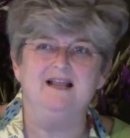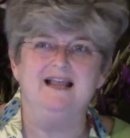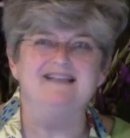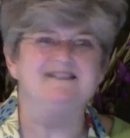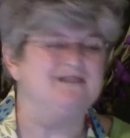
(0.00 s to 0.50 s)

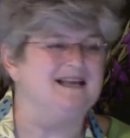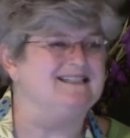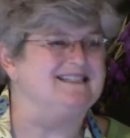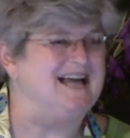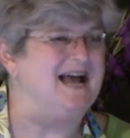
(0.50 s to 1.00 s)

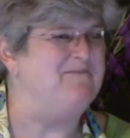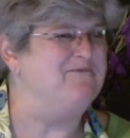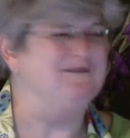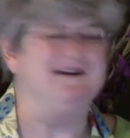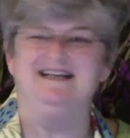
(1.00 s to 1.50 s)
it's time
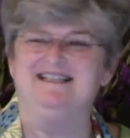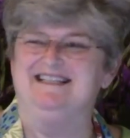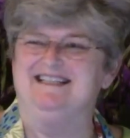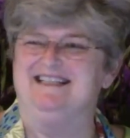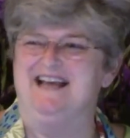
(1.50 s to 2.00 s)
for us
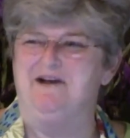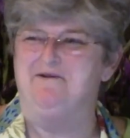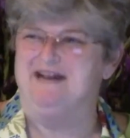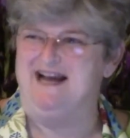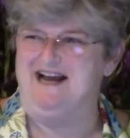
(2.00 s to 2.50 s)
to say,
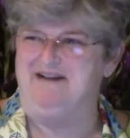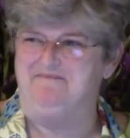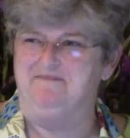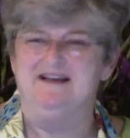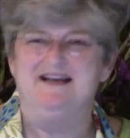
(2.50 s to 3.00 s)
okay,
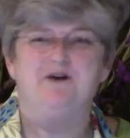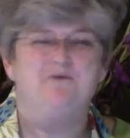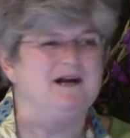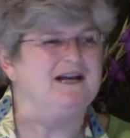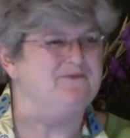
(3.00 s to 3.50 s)

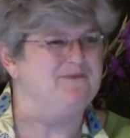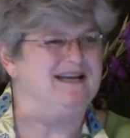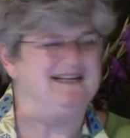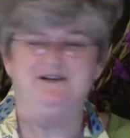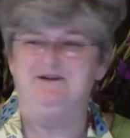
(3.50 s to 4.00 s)
what can
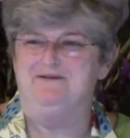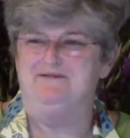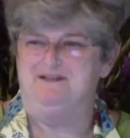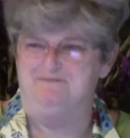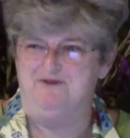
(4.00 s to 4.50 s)
we
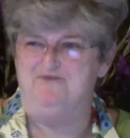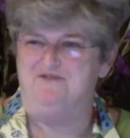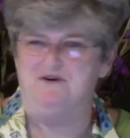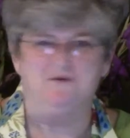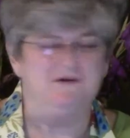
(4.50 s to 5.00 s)
do to move
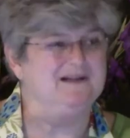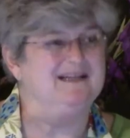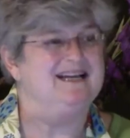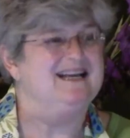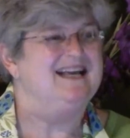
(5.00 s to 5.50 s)

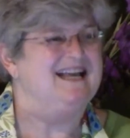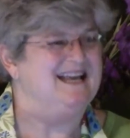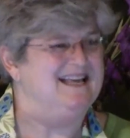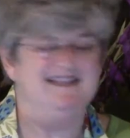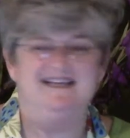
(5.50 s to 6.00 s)
forward
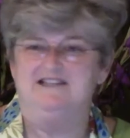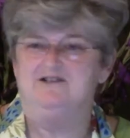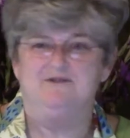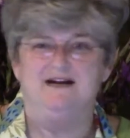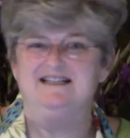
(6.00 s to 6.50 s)
in
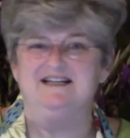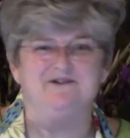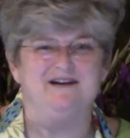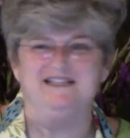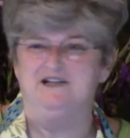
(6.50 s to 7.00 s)
this crazy,
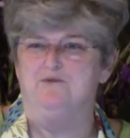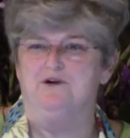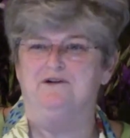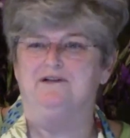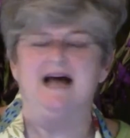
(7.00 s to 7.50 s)
crazy
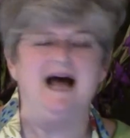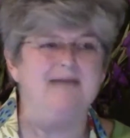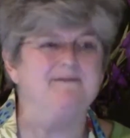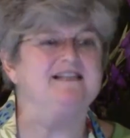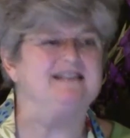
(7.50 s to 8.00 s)
world?
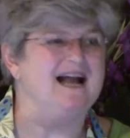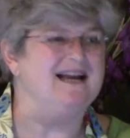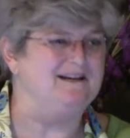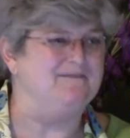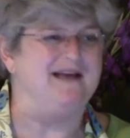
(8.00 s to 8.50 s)
I'm
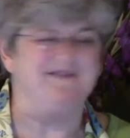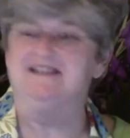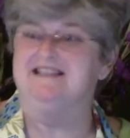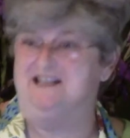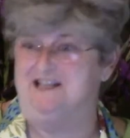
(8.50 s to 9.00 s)
excited about
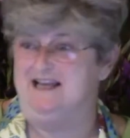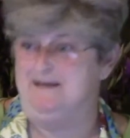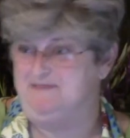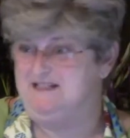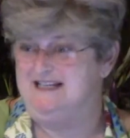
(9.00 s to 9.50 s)
this
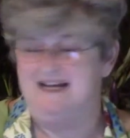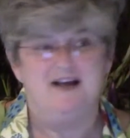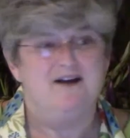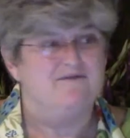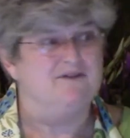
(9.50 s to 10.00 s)
eclipse
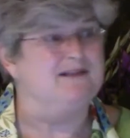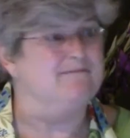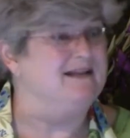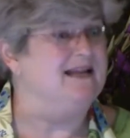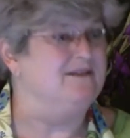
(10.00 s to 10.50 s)
for
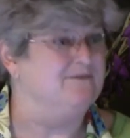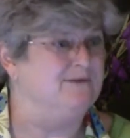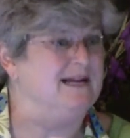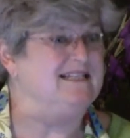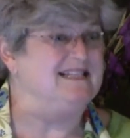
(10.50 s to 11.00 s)
the
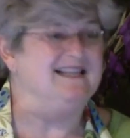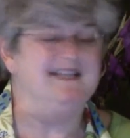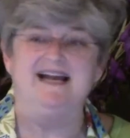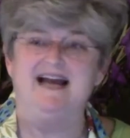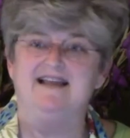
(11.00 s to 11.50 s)
reason
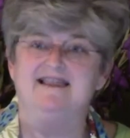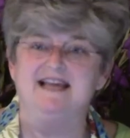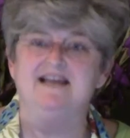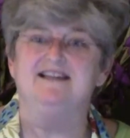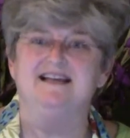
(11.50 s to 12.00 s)
that I
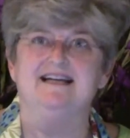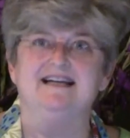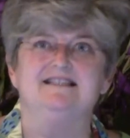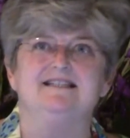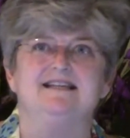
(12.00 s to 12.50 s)
think that
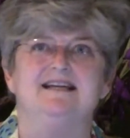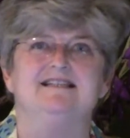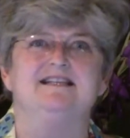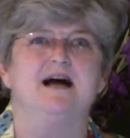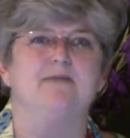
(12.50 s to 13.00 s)

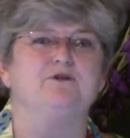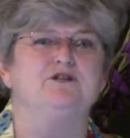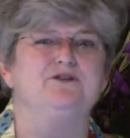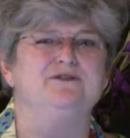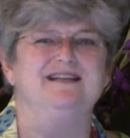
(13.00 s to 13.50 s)
it's an
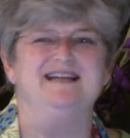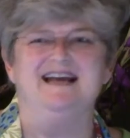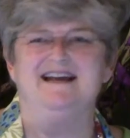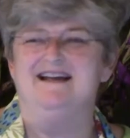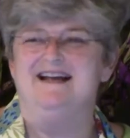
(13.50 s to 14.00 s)

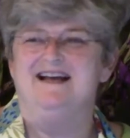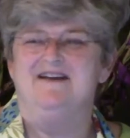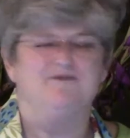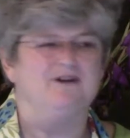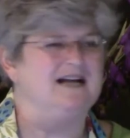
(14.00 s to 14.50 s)
opportunity
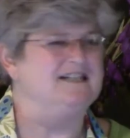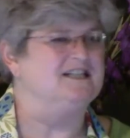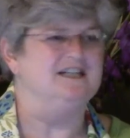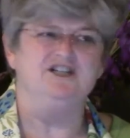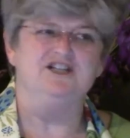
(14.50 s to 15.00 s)
for
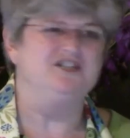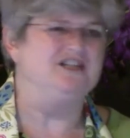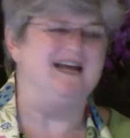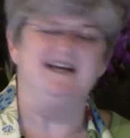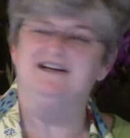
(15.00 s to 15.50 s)
us to just
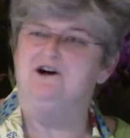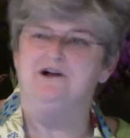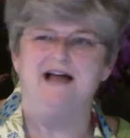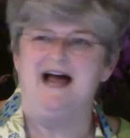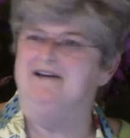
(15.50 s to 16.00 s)
shake it
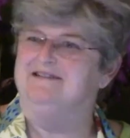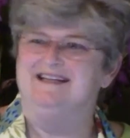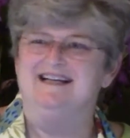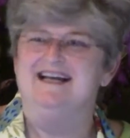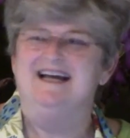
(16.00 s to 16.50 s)
all out.
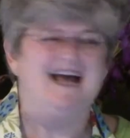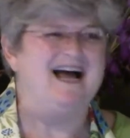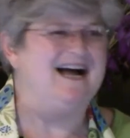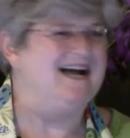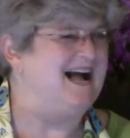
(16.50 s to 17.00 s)

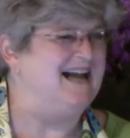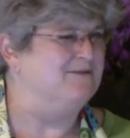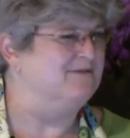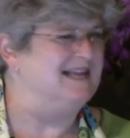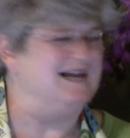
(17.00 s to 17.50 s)
I
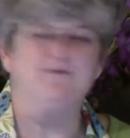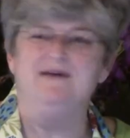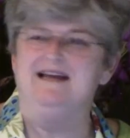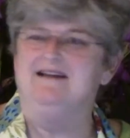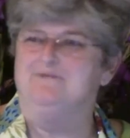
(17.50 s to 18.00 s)
don't think
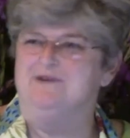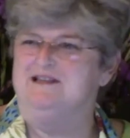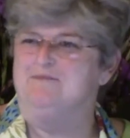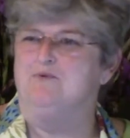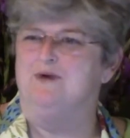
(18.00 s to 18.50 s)
we're
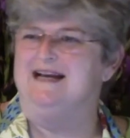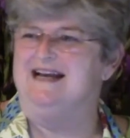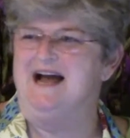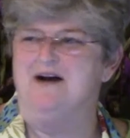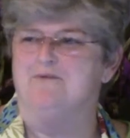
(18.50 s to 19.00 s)
at the point
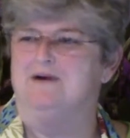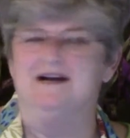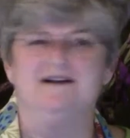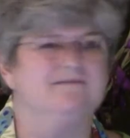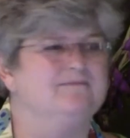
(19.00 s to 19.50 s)
now
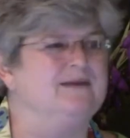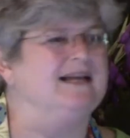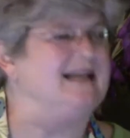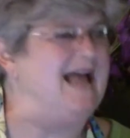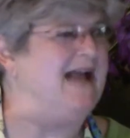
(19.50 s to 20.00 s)
where we
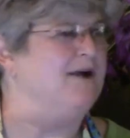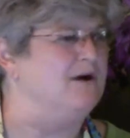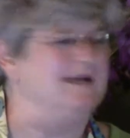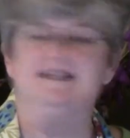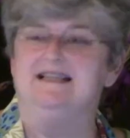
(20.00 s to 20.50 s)
can hang
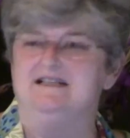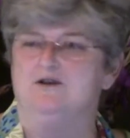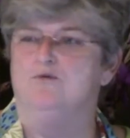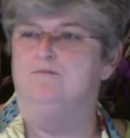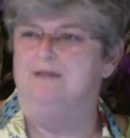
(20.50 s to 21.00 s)
on to these
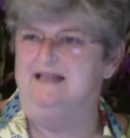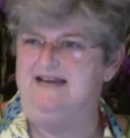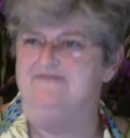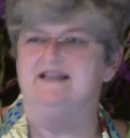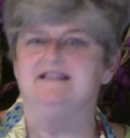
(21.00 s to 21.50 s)
old
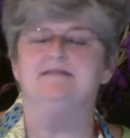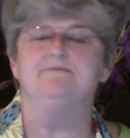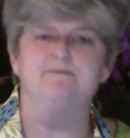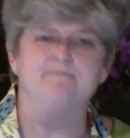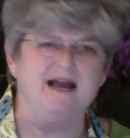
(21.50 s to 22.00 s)
belief
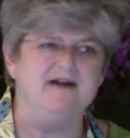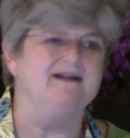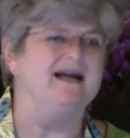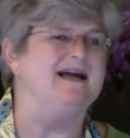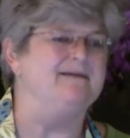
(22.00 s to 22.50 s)
systems and
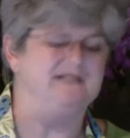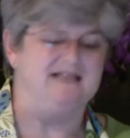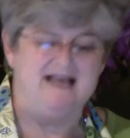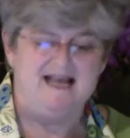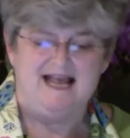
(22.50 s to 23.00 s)
paradigms
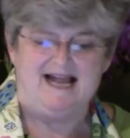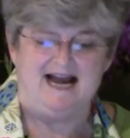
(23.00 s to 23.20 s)
and